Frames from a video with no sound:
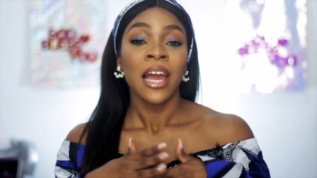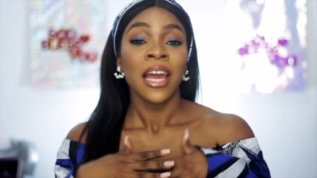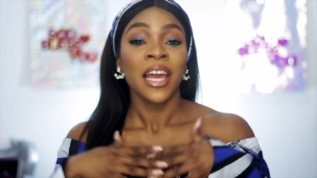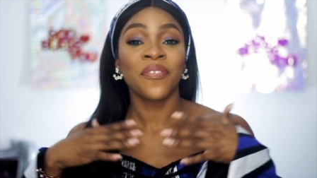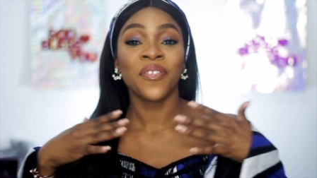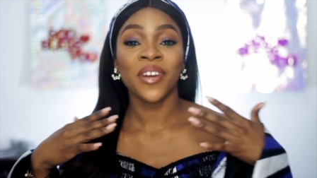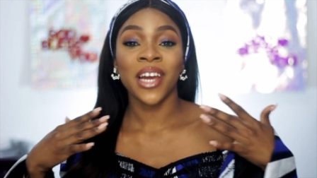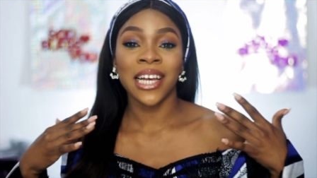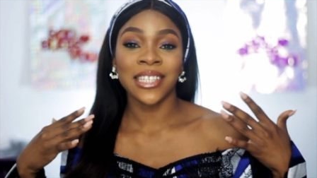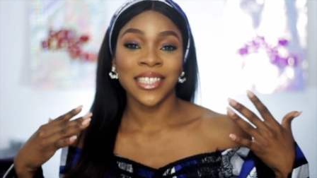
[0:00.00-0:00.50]

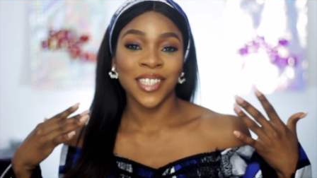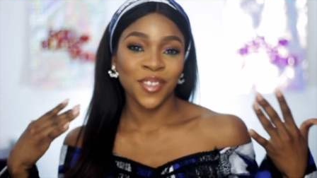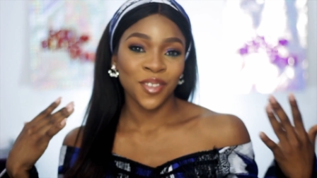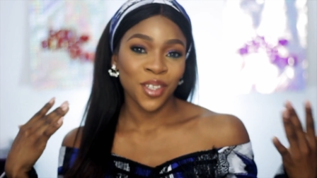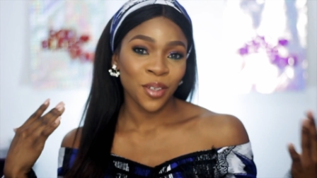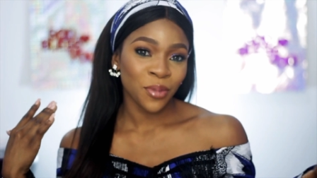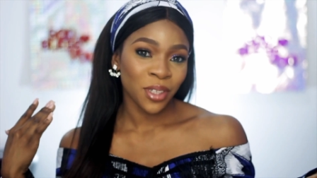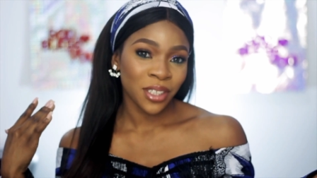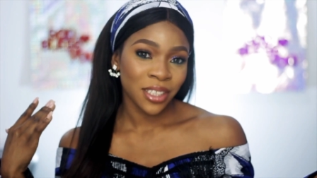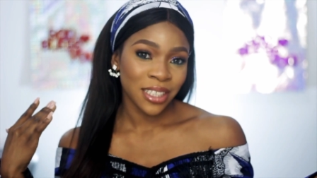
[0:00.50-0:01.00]
If you guys
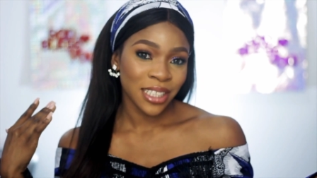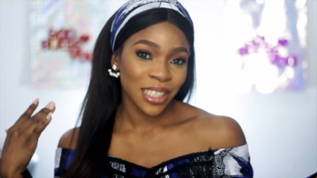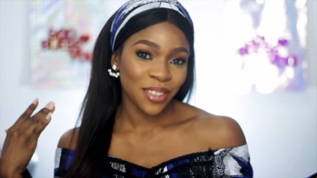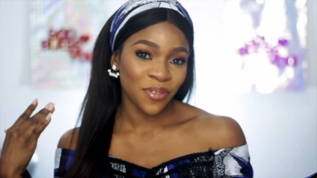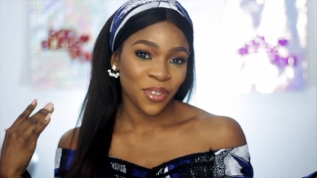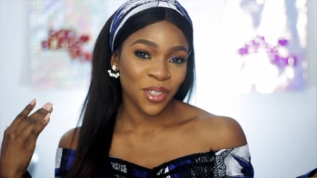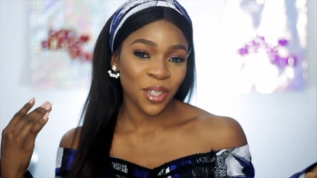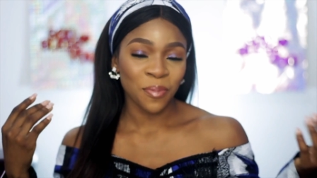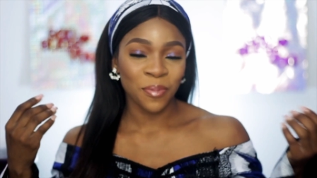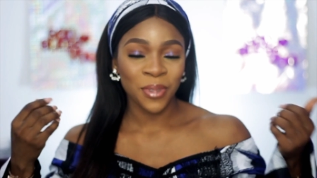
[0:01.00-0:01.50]
enjoyed watching this
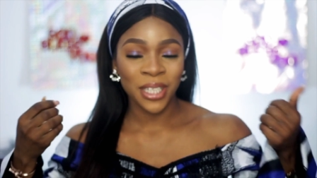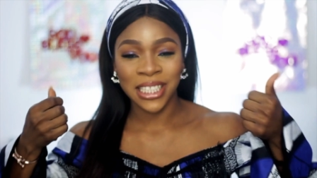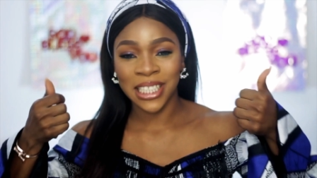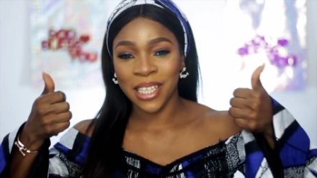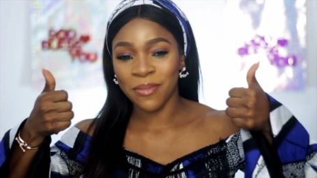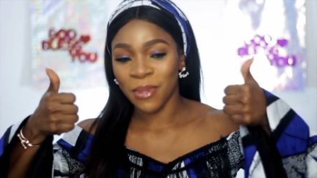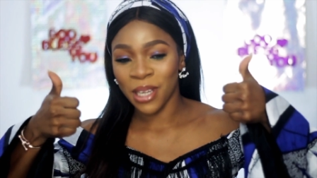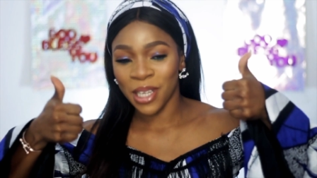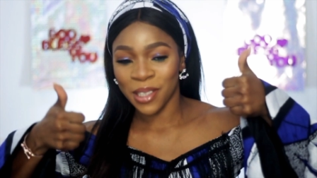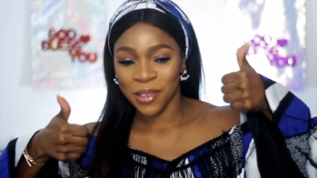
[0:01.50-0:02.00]
video, please
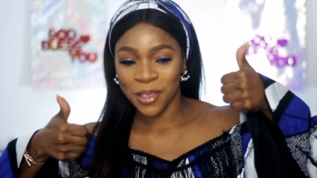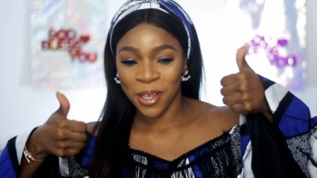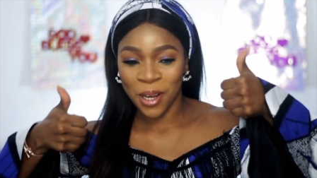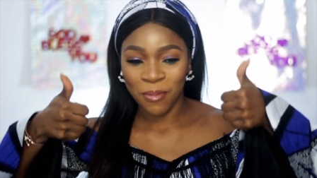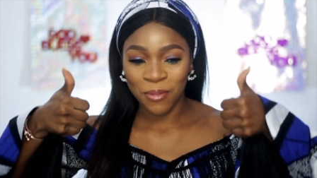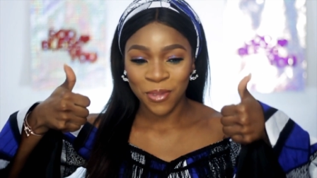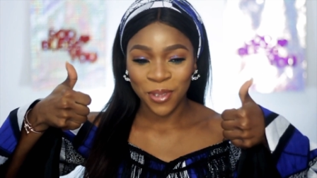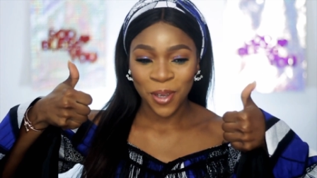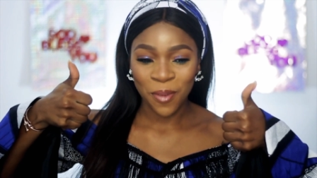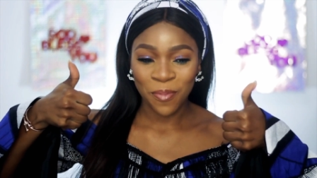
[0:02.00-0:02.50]
give me a
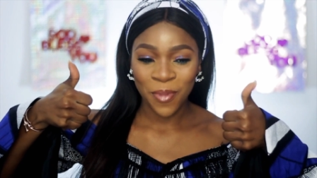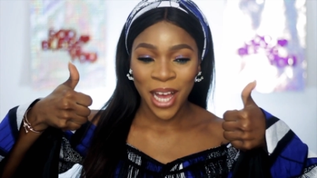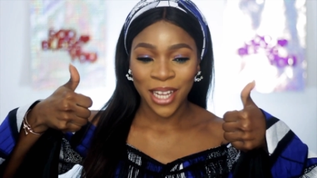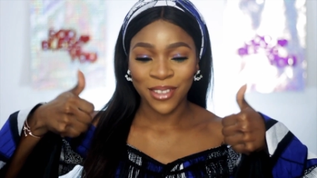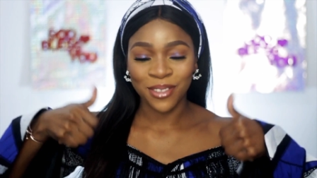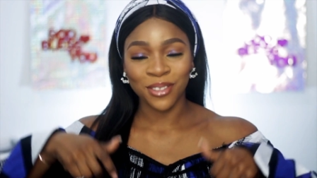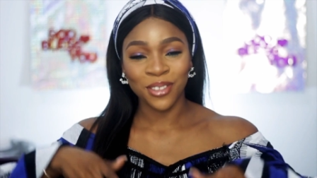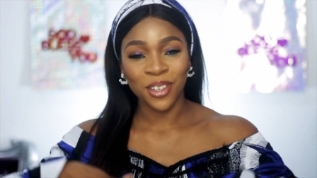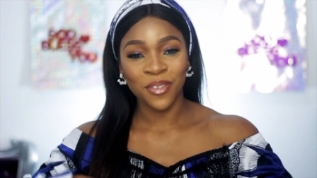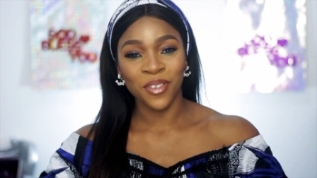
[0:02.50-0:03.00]
thumbs up,
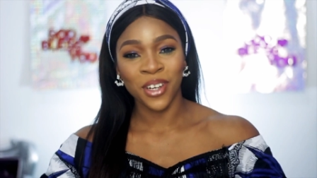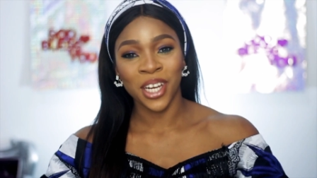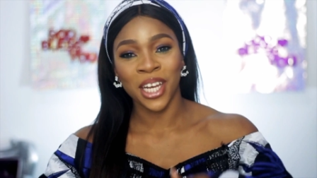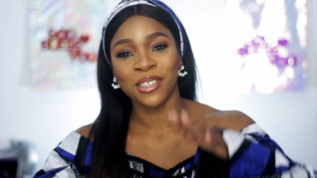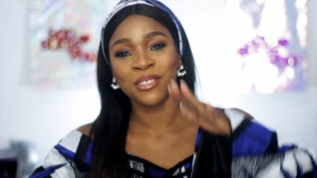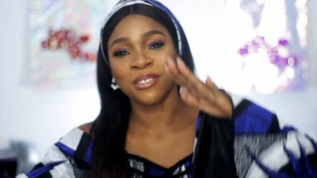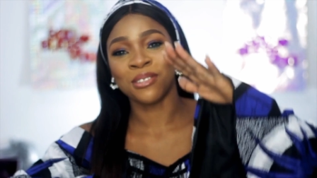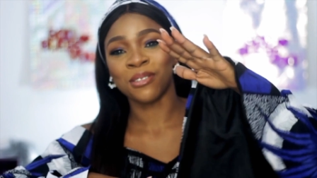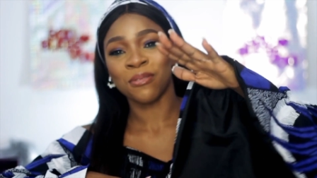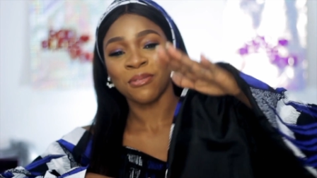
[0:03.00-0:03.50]
and do not
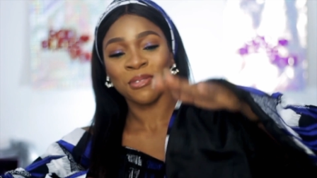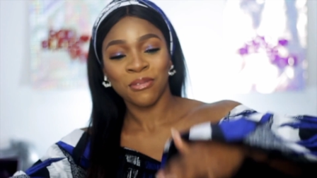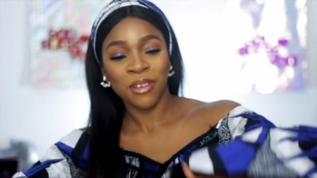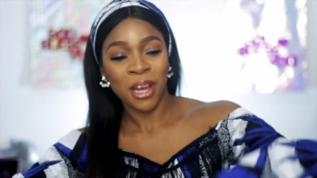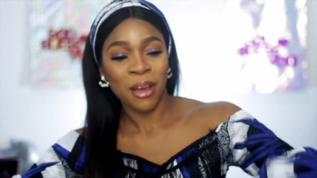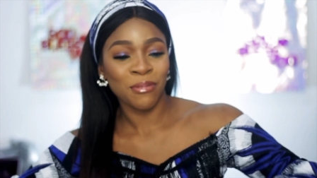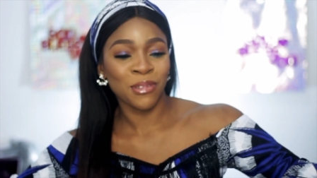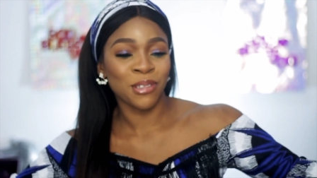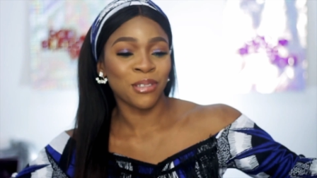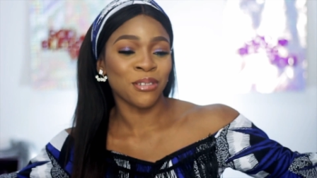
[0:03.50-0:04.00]
forget to
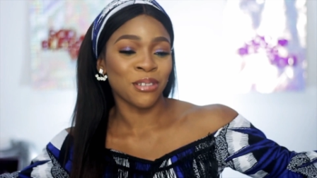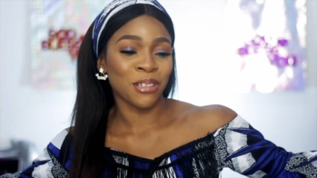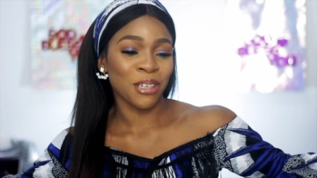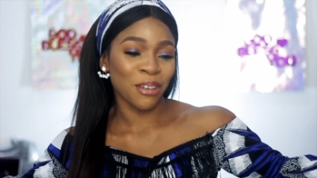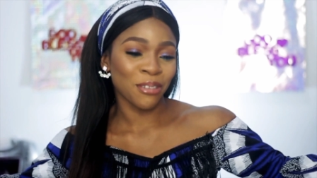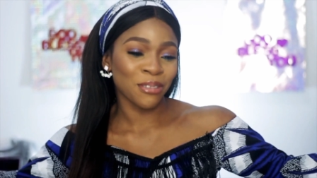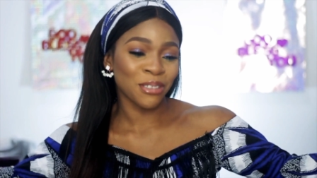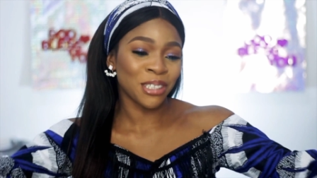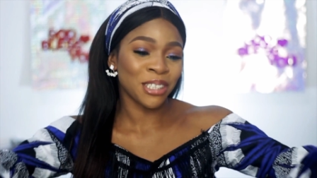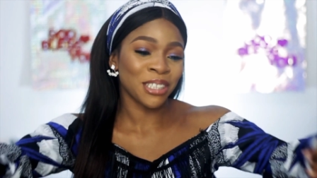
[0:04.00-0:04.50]
subscribe to your
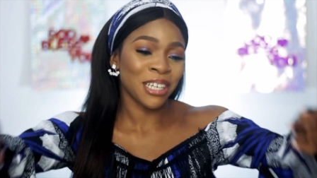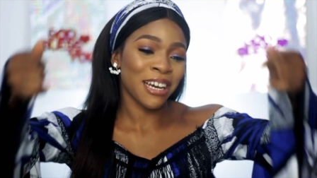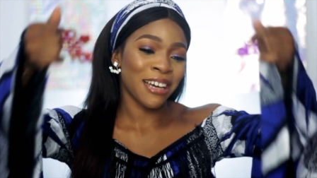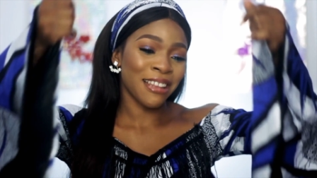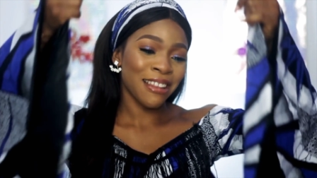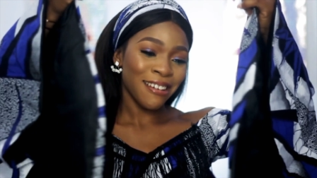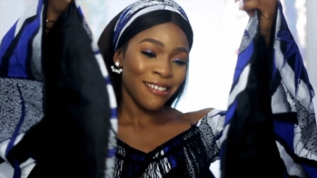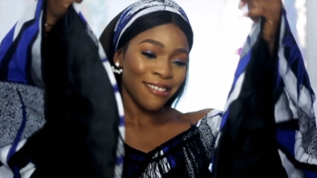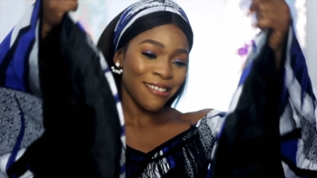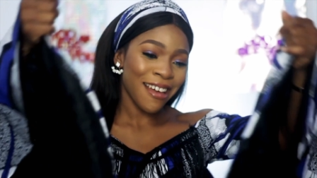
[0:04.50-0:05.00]
girl's
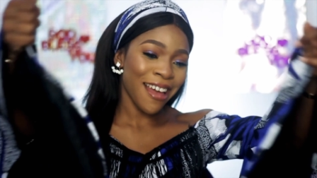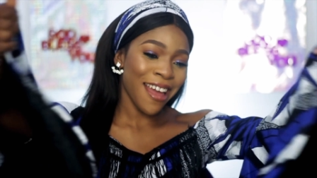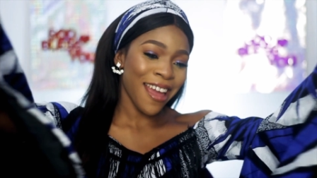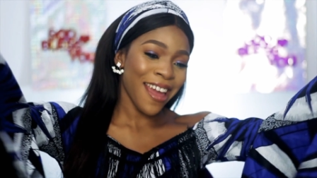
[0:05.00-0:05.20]
channel.